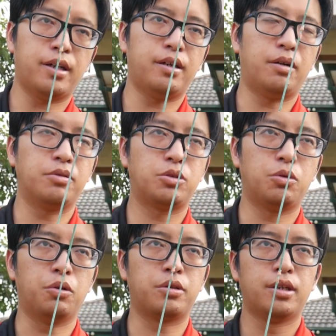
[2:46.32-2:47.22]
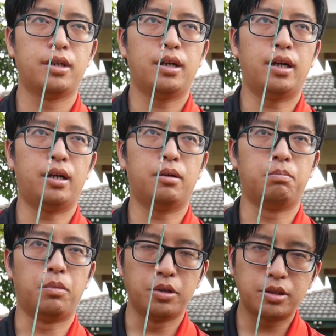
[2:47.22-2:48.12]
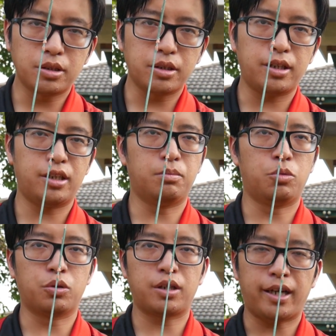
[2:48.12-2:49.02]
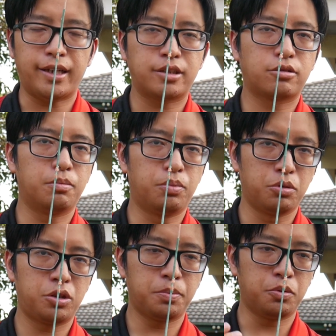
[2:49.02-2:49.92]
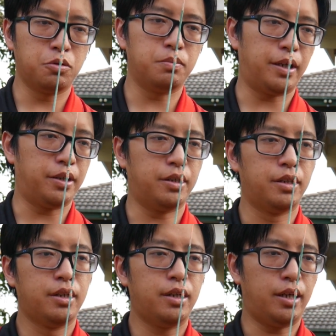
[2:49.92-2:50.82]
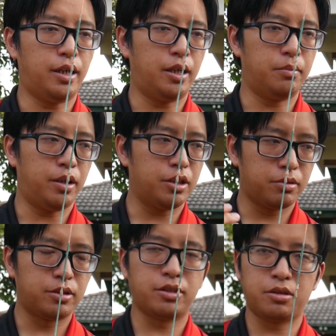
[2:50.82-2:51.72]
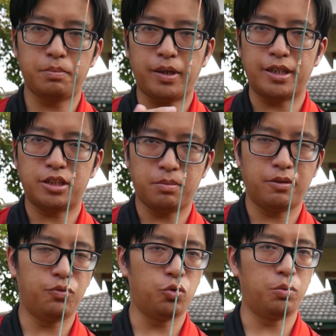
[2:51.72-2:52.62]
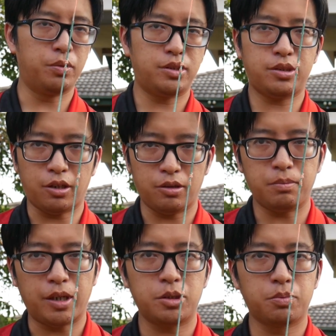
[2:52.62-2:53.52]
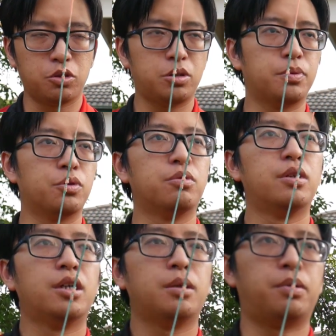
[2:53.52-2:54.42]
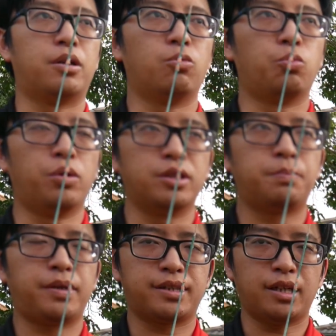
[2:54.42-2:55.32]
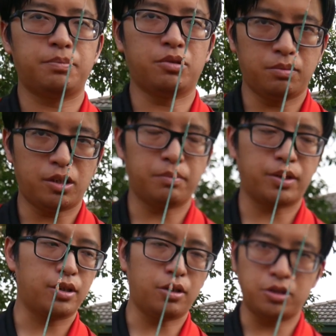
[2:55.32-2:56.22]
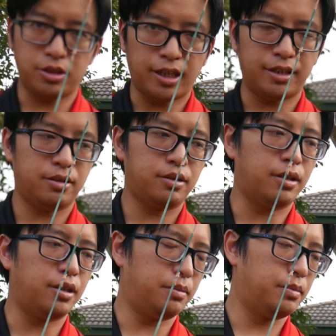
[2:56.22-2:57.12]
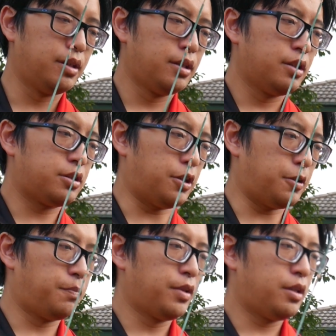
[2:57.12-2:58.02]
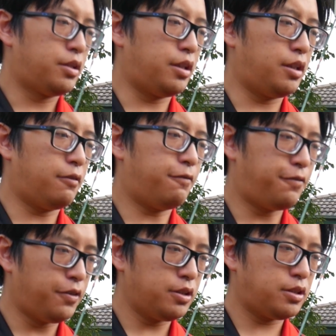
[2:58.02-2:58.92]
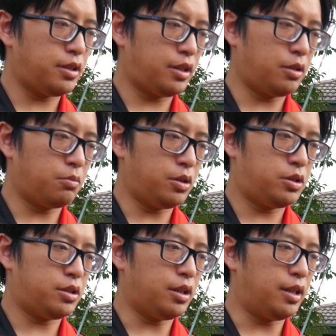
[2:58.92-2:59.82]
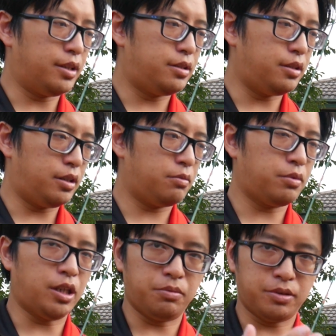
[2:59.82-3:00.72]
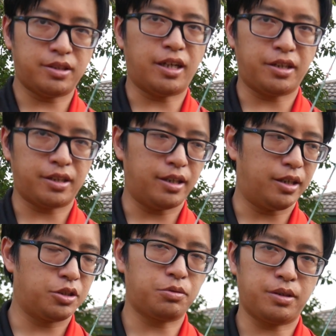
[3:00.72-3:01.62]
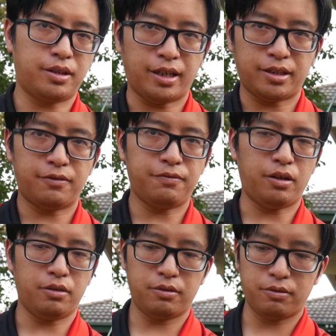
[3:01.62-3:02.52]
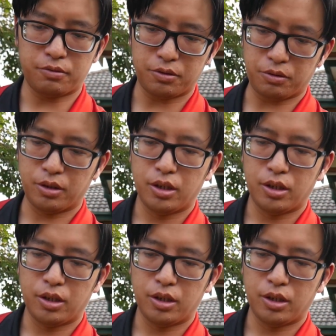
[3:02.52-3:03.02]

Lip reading: I was taught mostly in a more classical push-pull manner, and there are certain parts of my form which don't match push-pull but weren't picked up on by my coach at the time. So the first thing which I did when I was starting archery and had that follow through